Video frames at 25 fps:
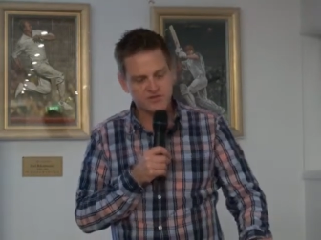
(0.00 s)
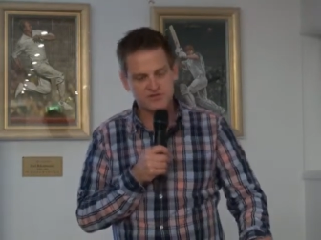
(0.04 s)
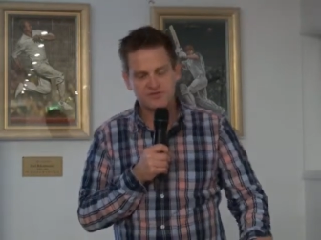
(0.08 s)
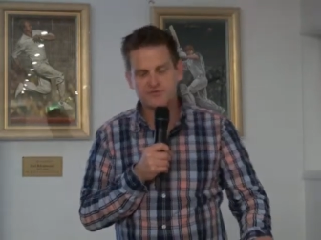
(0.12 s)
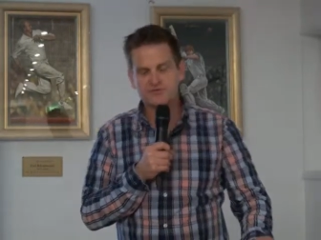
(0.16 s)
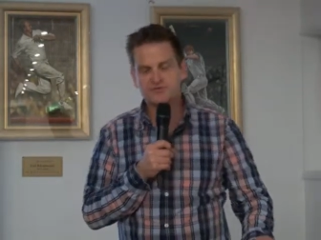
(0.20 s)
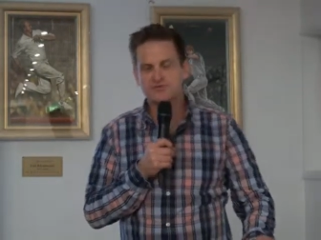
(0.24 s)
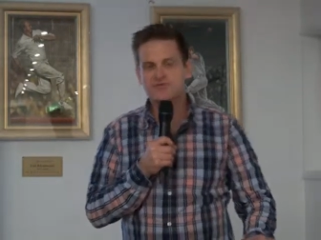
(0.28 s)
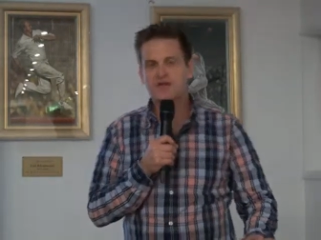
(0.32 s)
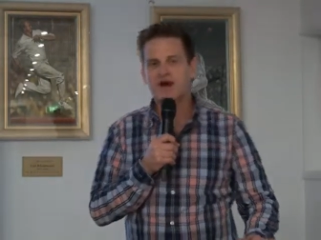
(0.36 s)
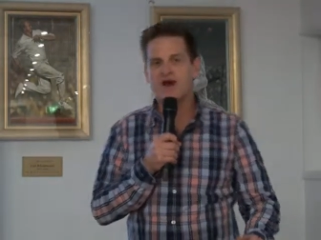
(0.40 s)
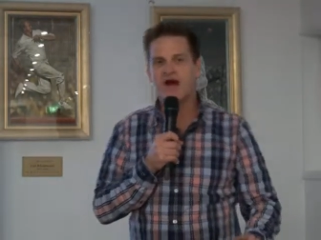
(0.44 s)

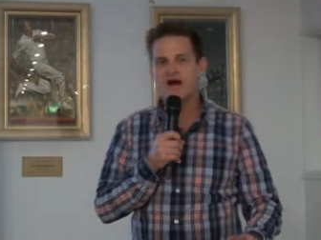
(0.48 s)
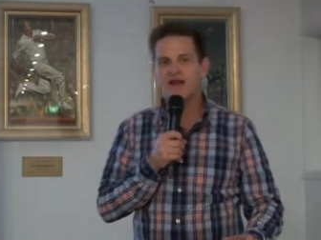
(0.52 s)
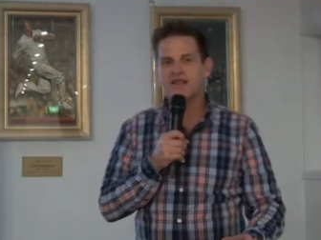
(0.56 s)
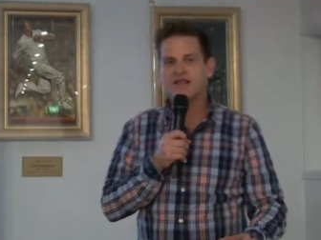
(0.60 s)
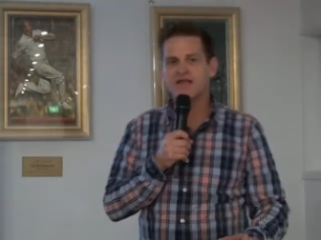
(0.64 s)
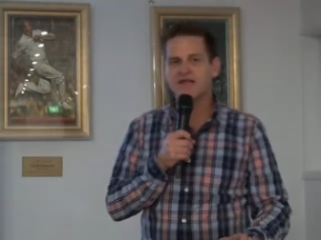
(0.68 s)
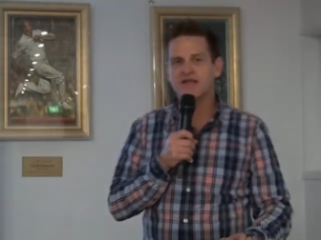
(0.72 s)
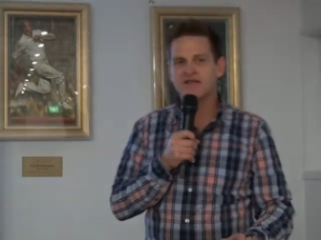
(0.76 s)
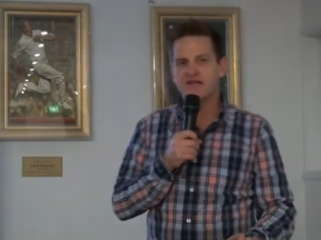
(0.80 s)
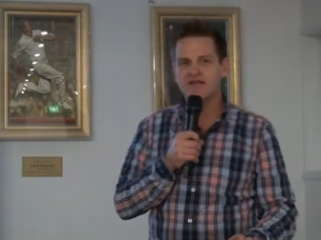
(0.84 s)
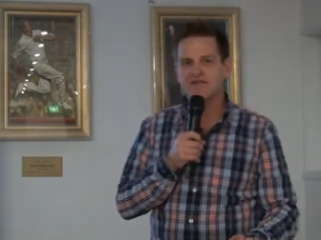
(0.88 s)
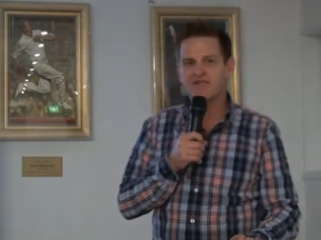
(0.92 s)
through
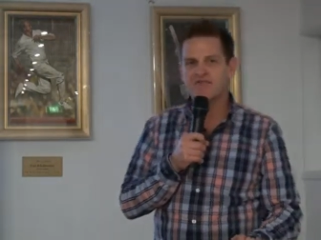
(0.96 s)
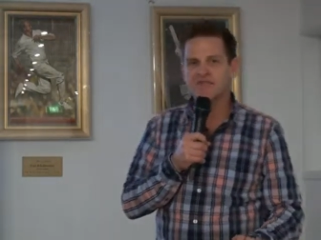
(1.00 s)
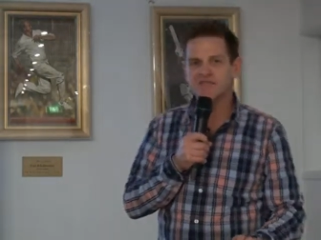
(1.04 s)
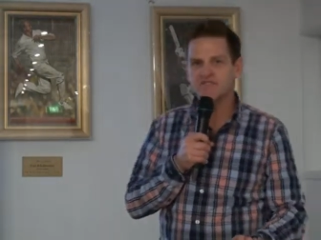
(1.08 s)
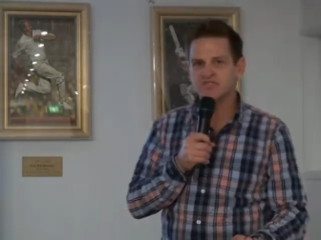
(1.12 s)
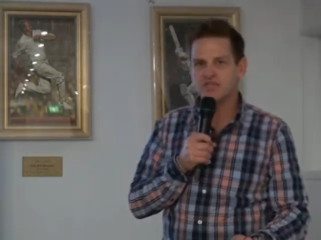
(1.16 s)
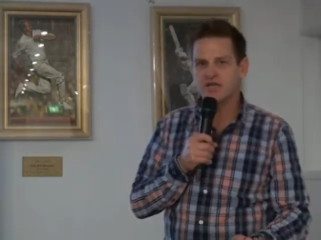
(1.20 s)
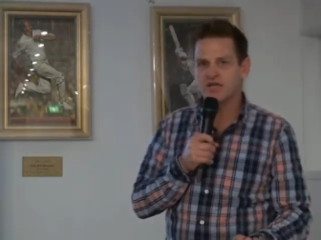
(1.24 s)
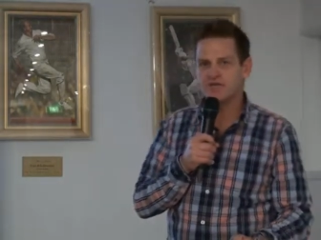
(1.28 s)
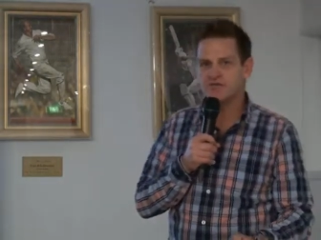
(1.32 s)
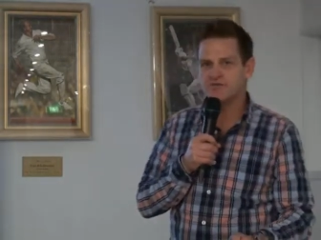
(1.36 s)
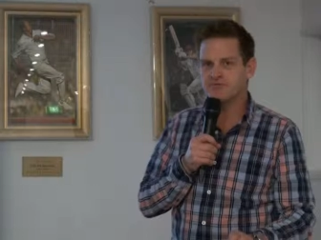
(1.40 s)
Thailand
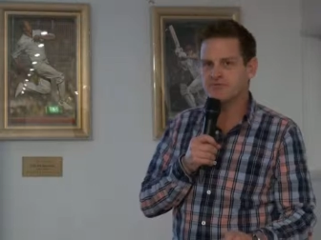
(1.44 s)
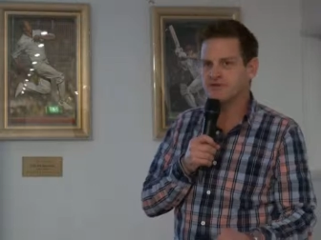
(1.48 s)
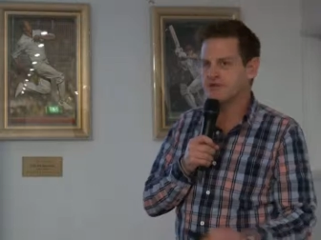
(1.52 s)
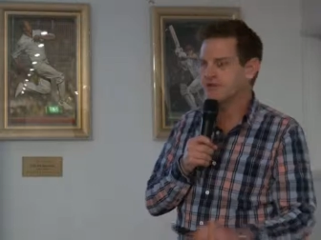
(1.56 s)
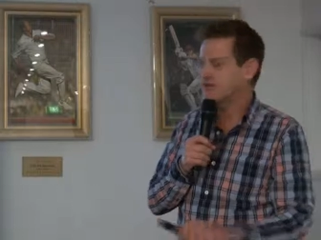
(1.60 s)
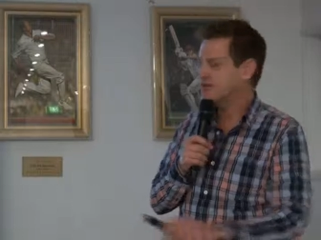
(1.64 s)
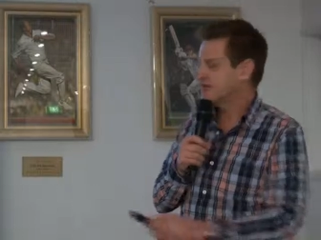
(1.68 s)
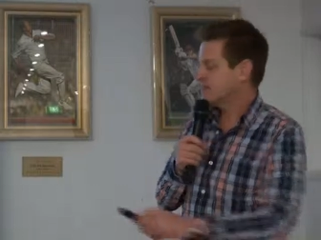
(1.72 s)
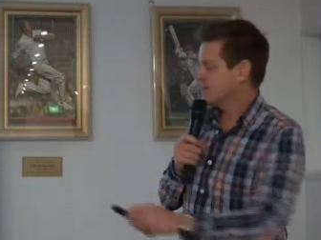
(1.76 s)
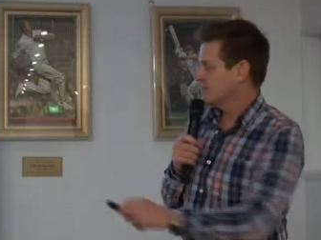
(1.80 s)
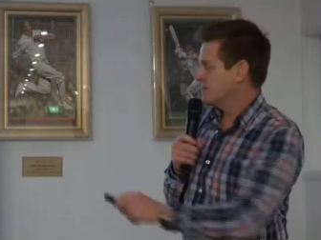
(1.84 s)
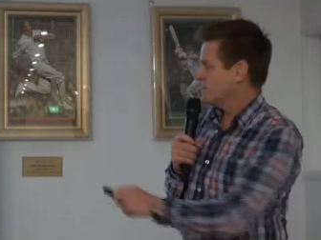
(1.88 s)
every
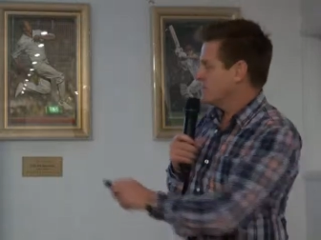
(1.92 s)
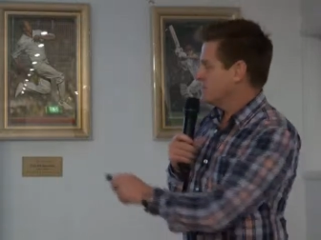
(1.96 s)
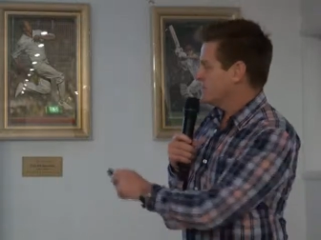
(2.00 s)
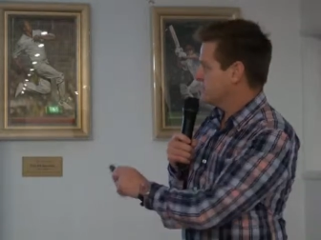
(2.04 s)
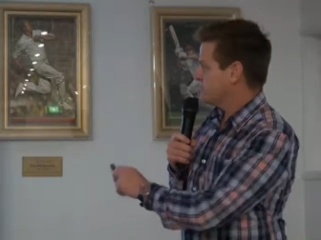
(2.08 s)
January